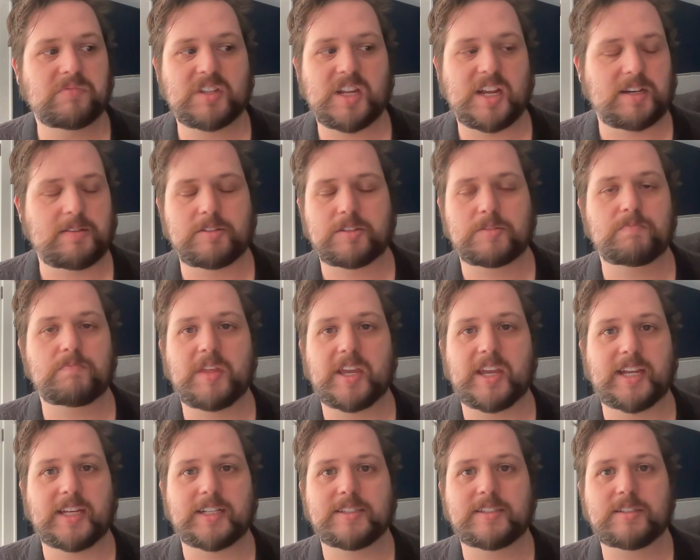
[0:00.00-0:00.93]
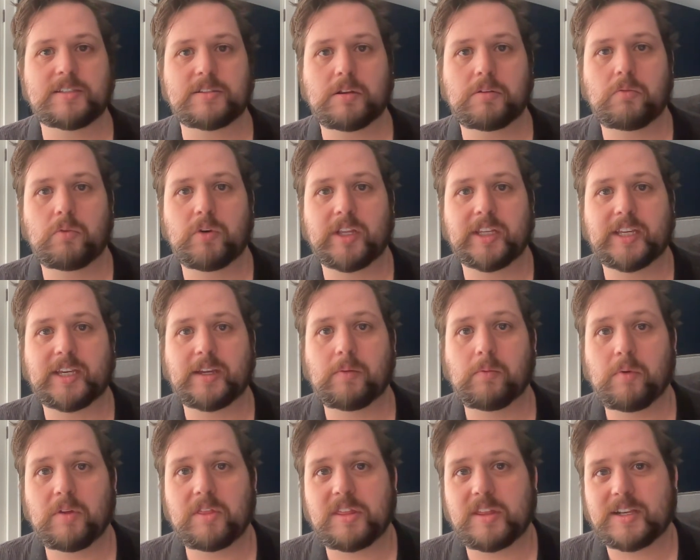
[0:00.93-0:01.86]
I just think it's really,
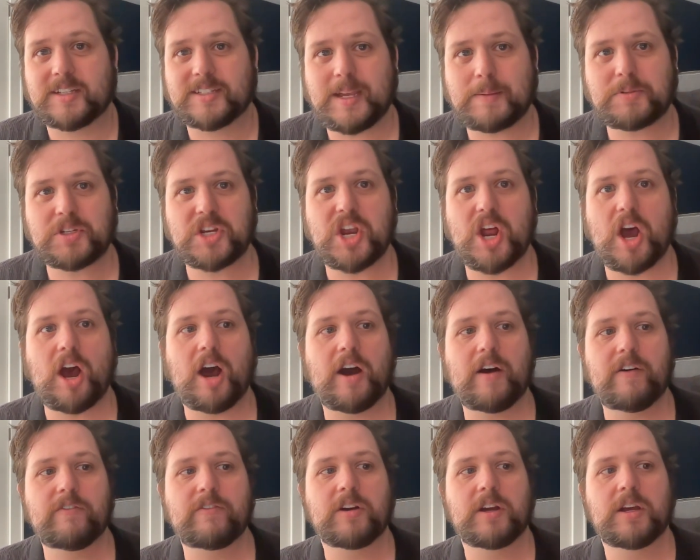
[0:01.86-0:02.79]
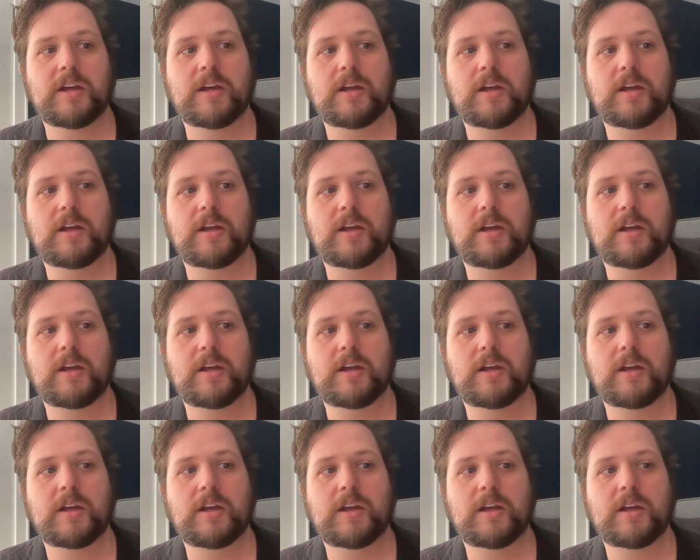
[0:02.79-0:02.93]
with the exception of